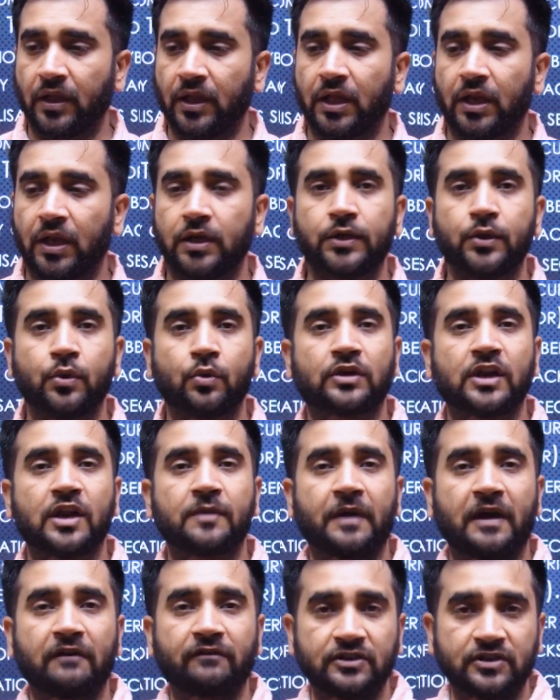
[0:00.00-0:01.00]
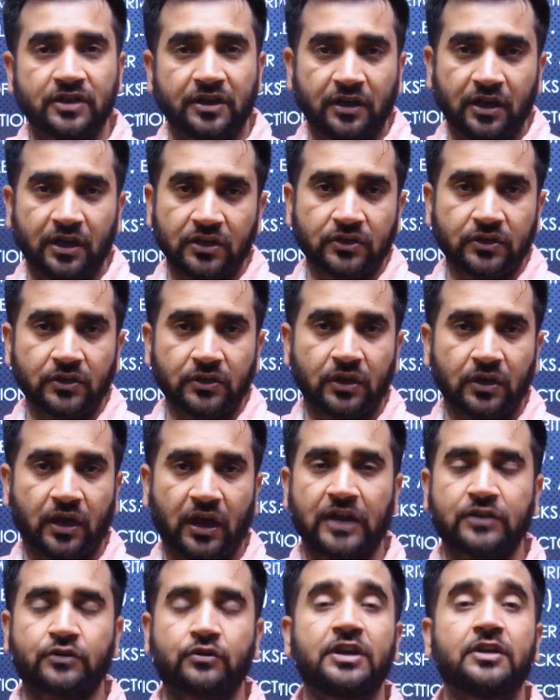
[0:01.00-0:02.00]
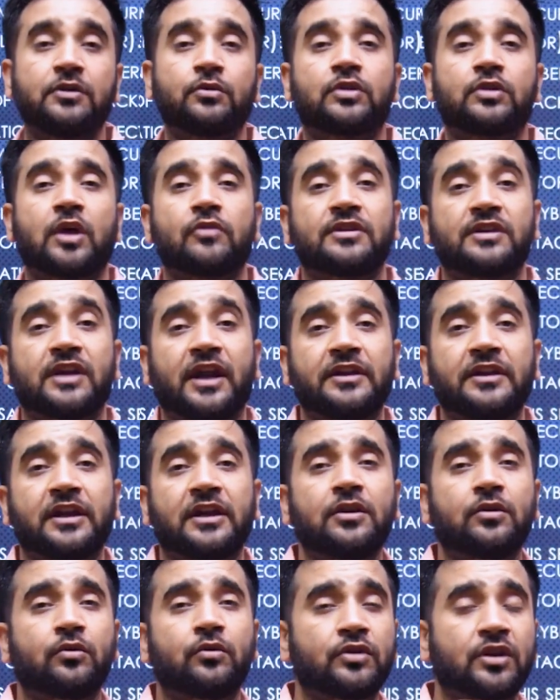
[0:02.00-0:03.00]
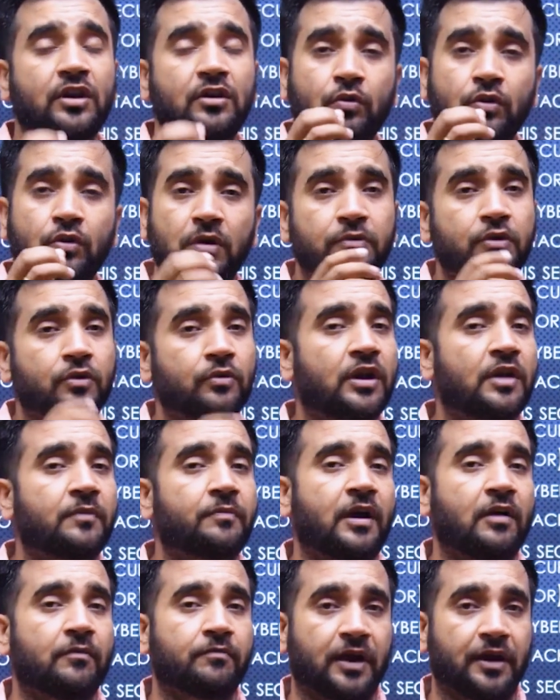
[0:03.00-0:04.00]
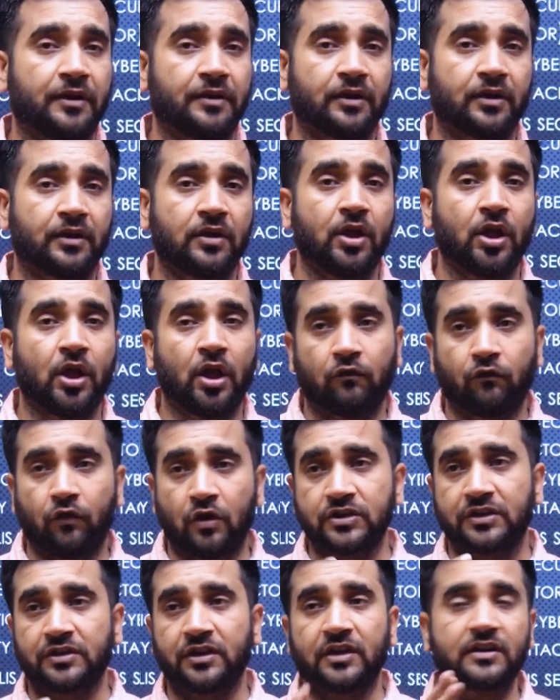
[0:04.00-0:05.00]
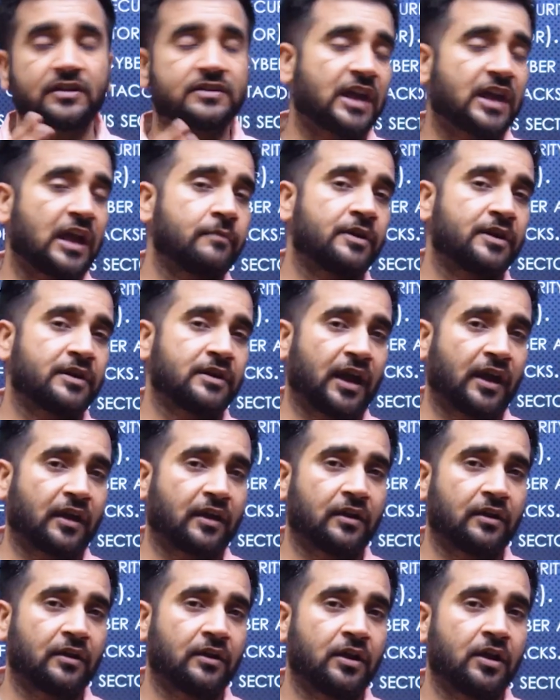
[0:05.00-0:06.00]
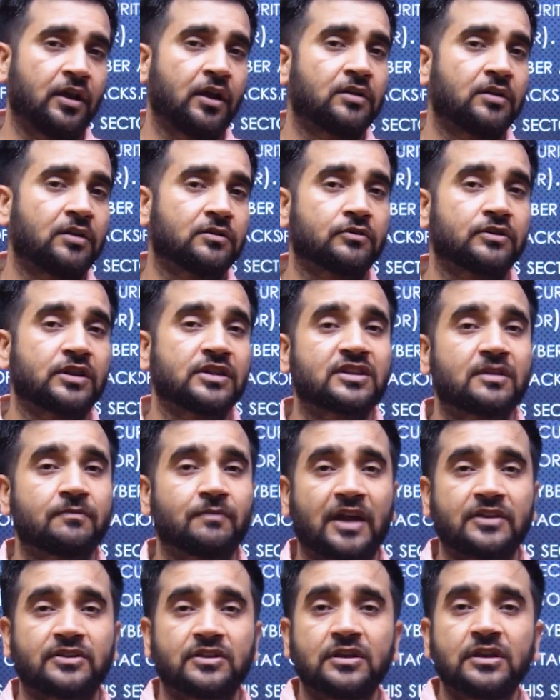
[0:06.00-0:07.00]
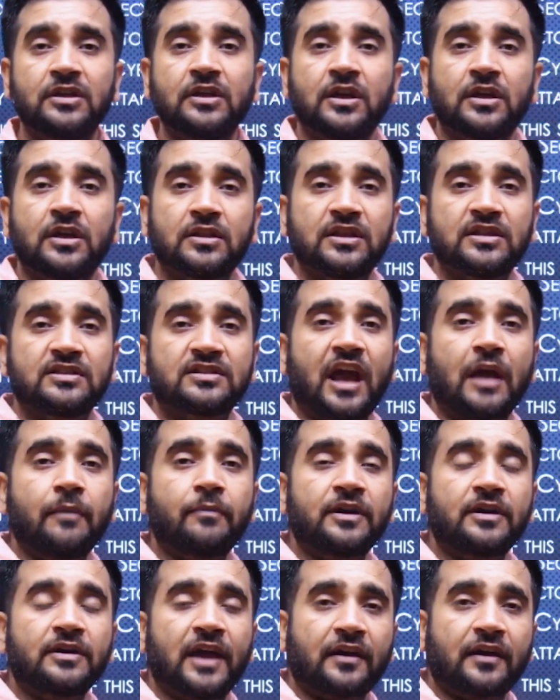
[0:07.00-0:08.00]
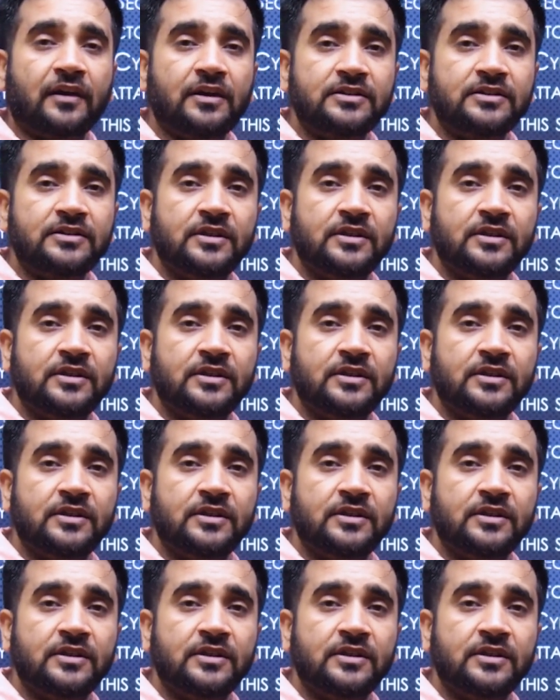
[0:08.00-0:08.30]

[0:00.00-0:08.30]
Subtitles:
Nuclear power generation, actually in 2019, Kudankulam nuclear power plant was under a cyber attack. Now just imagine these cyber attackers,